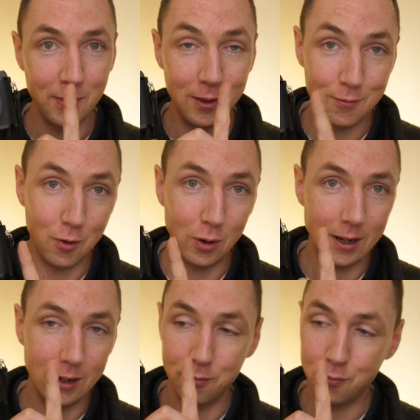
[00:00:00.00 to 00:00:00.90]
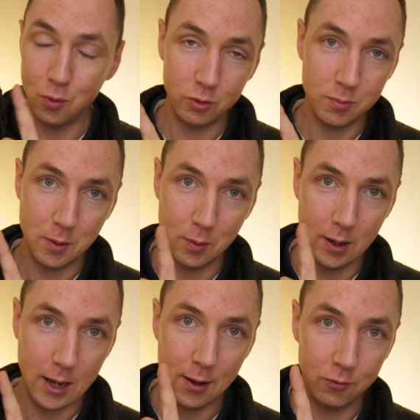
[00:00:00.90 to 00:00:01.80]
the Voigtlander 40mm
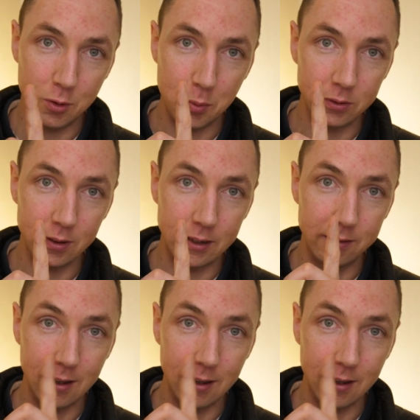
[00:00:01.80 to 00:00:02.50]
f2.8